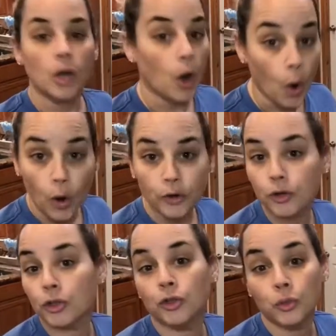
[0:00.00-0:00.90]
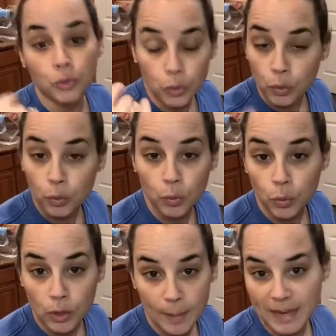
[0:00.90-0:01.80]
Or you can do
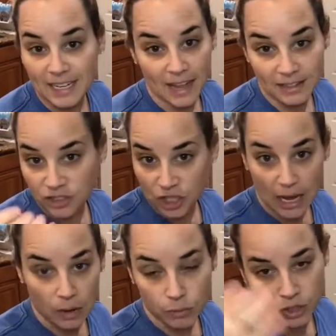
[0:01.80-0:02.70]
una marinada enchilado,